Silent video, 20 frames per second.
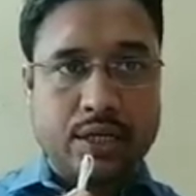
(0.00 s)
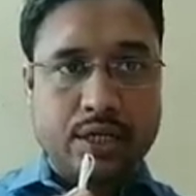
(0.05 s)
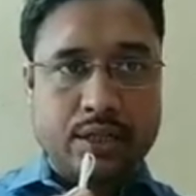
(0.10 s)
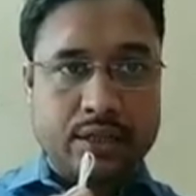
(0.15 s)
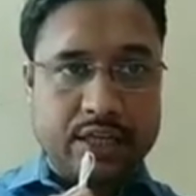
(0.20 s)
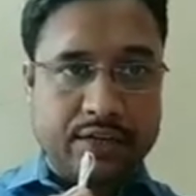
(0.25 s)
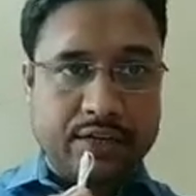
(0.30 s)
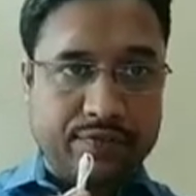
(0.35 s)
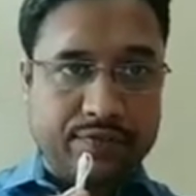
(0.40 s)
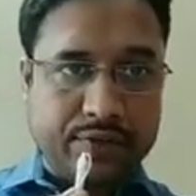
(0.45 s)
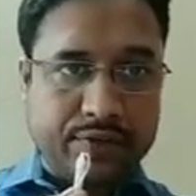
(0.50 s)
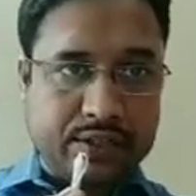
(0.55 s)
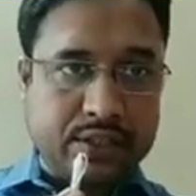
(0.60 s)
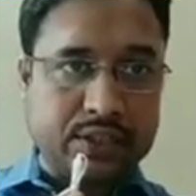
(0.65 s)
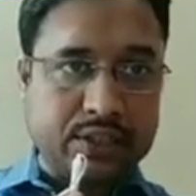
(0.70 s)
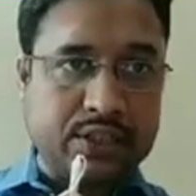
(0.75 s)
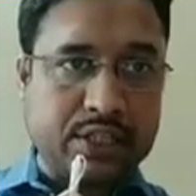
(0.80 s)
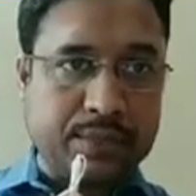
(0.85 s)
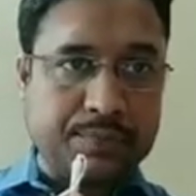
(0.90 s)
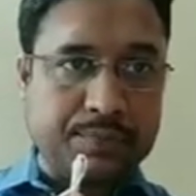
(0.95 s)
Then first
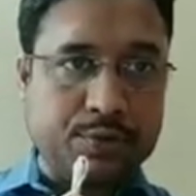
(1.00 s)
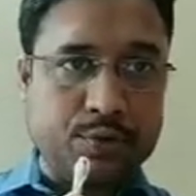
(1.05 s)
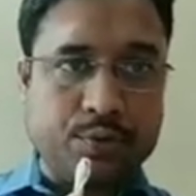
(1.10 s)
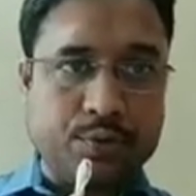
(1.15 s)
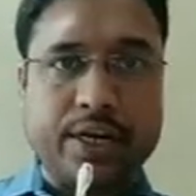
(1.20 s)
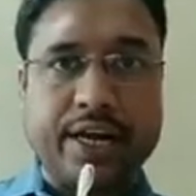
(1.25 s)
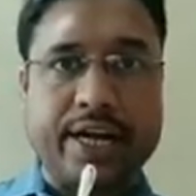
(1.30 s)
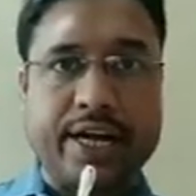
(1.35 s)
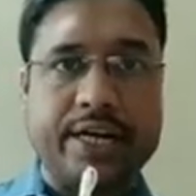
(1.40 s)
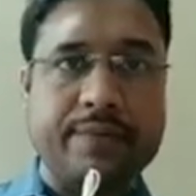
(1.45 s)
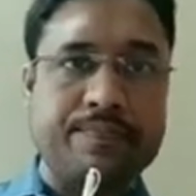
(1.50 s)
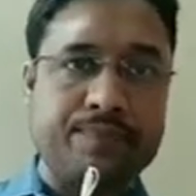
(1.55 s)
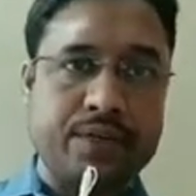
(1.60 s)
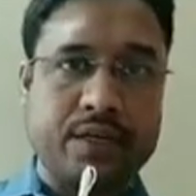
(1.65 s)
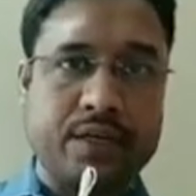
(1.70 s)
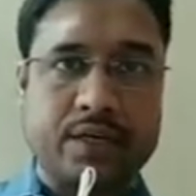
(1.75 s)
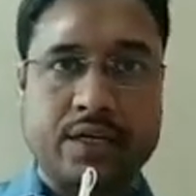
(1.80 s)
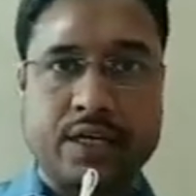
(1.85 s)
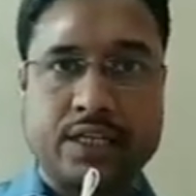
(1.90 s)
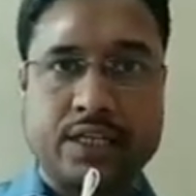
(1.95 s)
step you will write
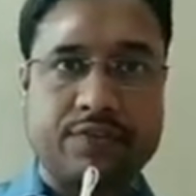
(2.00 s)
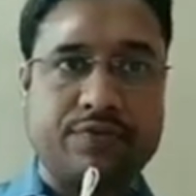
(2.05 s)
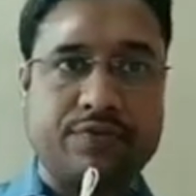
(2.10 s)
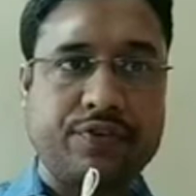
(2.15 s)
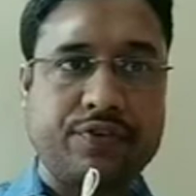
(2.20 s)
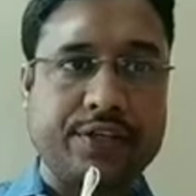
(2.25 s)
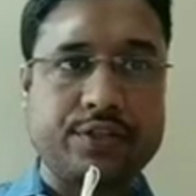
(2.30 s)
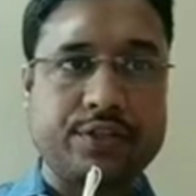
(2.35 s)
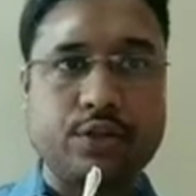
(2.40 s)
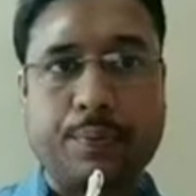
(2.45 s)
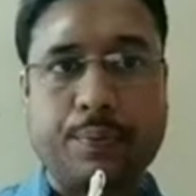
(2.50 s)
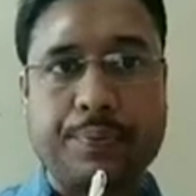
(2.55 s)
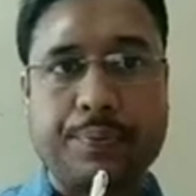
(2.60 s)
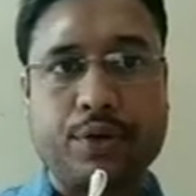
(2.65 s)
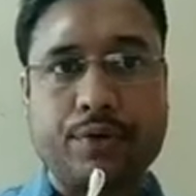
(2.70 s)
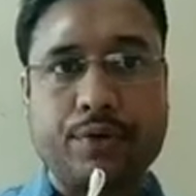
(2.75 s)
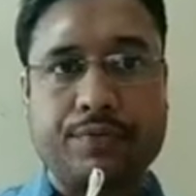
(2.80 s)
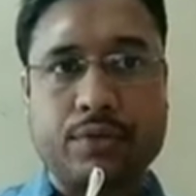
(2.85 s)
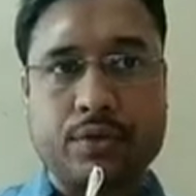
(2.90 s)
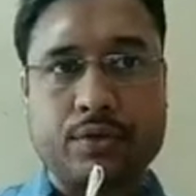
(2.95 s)
as a fresh copy
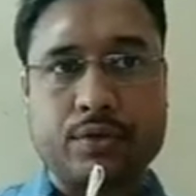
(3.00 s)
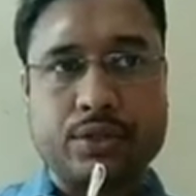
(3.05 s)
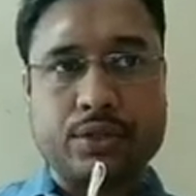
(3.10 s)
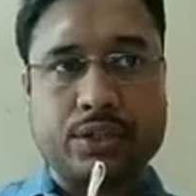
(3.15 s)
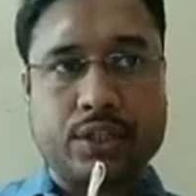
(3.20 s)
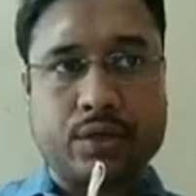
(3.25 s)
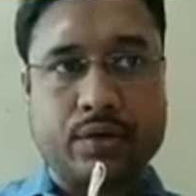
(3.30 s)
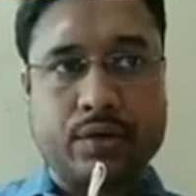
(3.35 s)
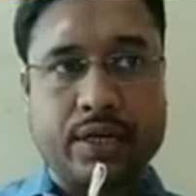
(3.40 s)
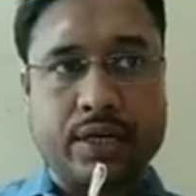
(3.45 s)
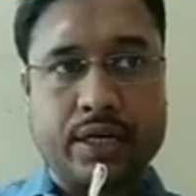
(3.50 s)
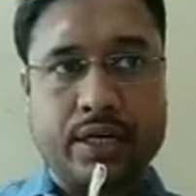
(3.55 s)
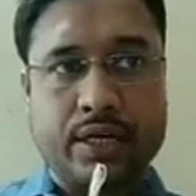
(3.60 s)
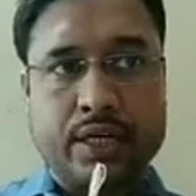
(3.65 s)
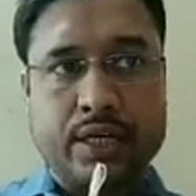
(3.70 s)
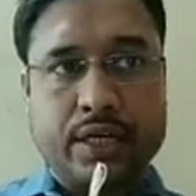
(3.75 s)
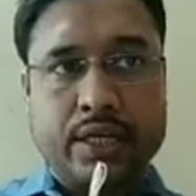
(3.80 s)
of the question only.